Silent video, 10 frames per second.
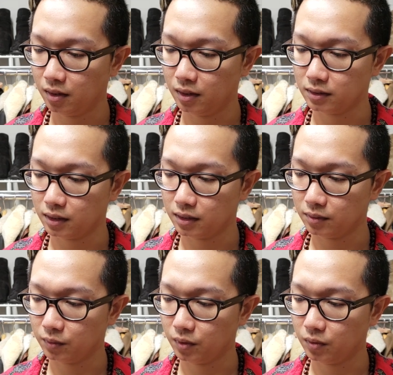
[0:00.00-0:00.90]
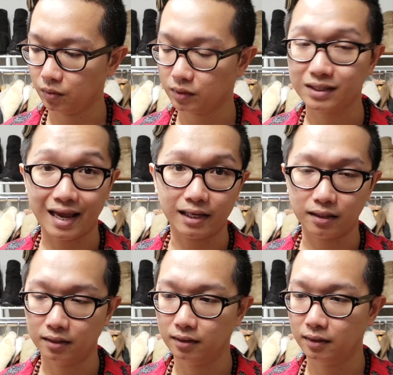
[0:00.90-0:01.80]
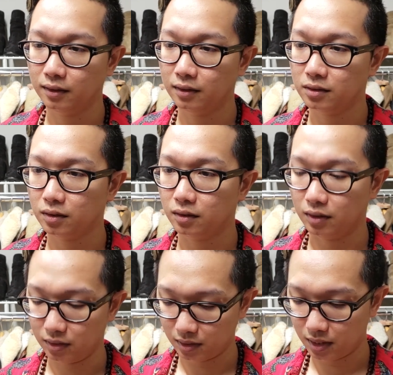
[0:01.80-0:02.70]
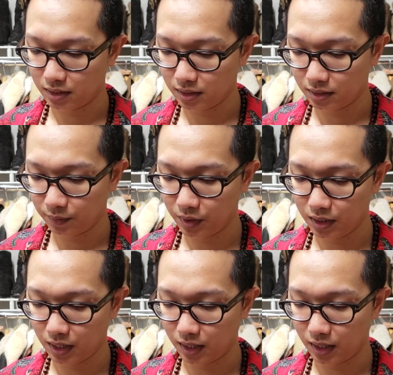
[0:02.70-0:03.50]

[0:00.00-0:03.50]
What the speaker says: it will stay. So I think they're pretty